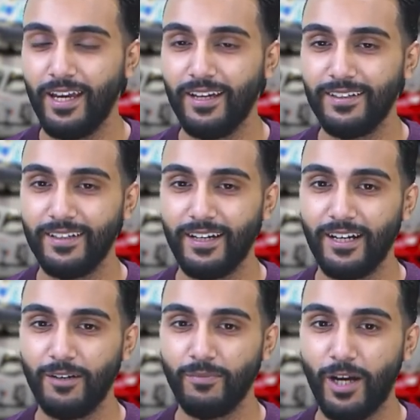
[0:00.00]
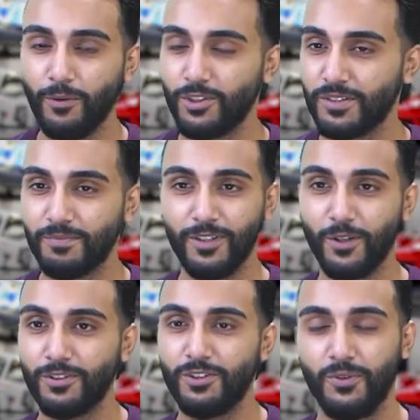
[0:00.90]
and I would just, you
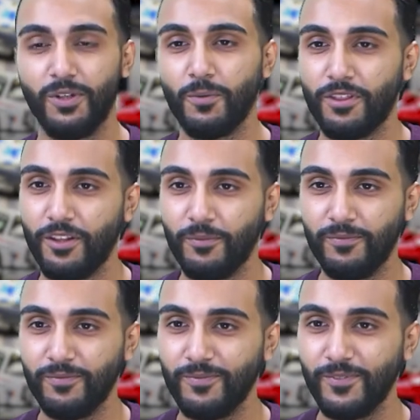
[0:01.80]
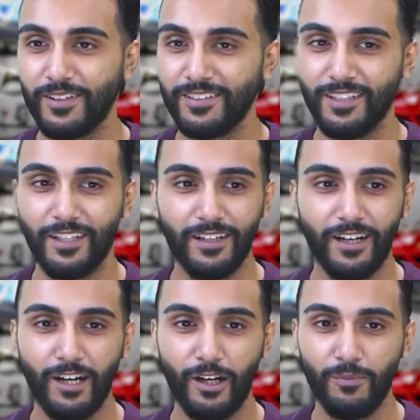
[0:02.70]
know, tune in with him, seeing
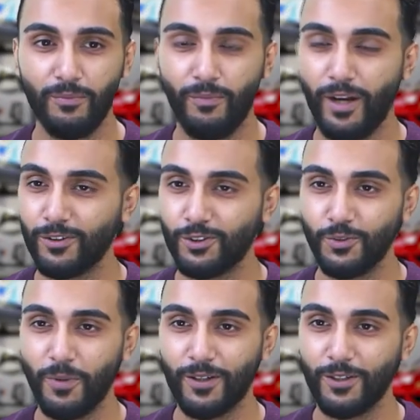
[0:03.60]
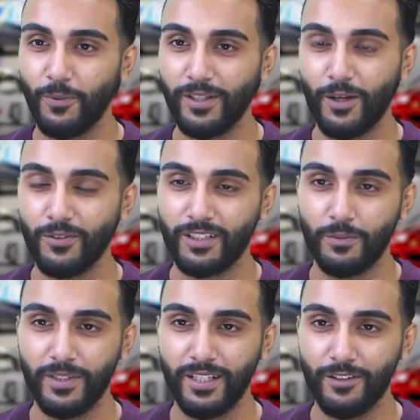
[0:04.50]
Michael Schumacher win. That was like
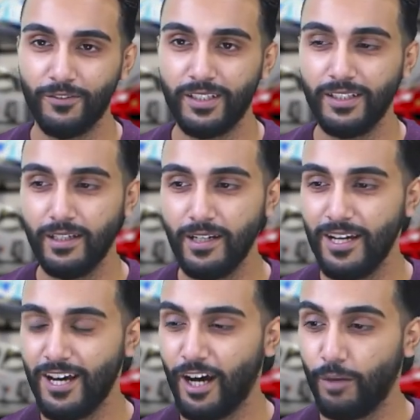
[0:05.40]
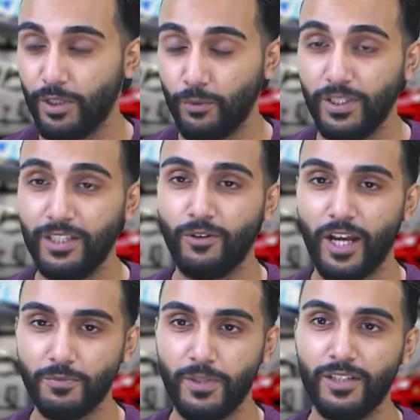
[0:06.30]
the beginning of it. But it really
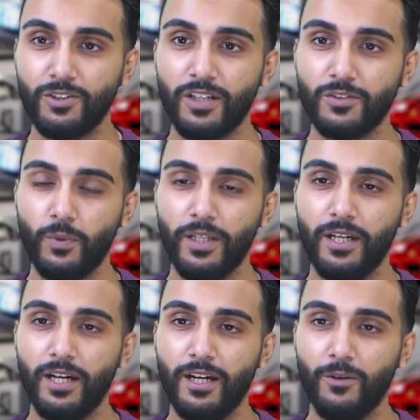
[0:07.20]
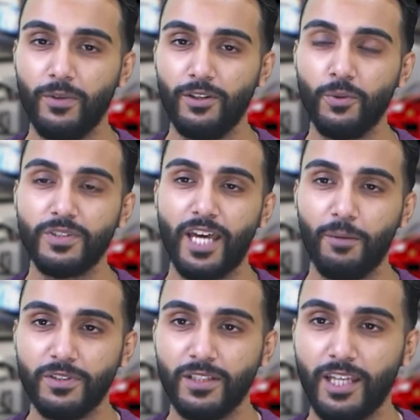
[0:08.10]
grasped my interest when Lewis
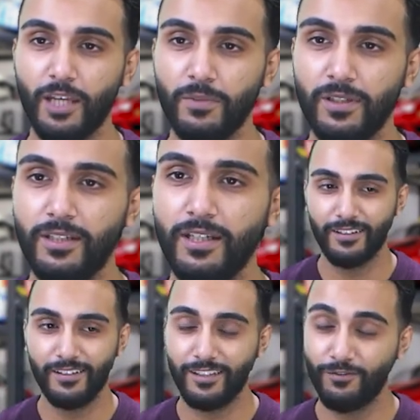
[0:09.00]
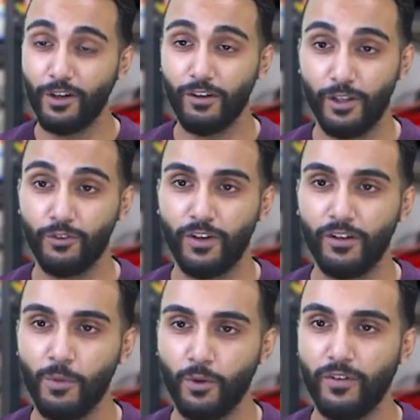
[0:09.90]
Hamilton came in. It was
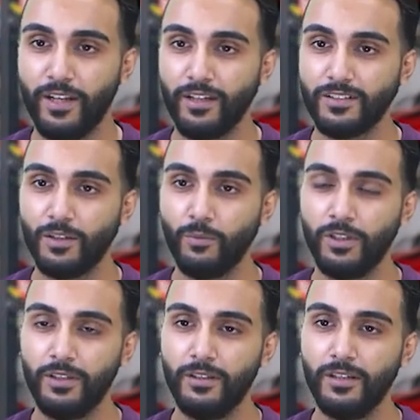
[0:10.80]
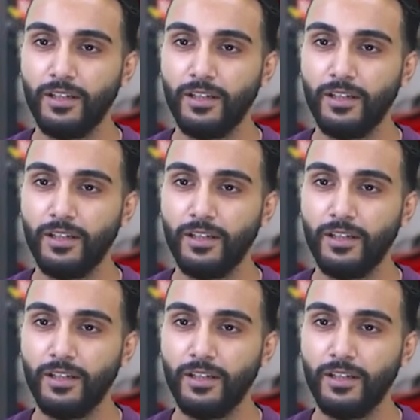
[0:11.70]
very motivating as someone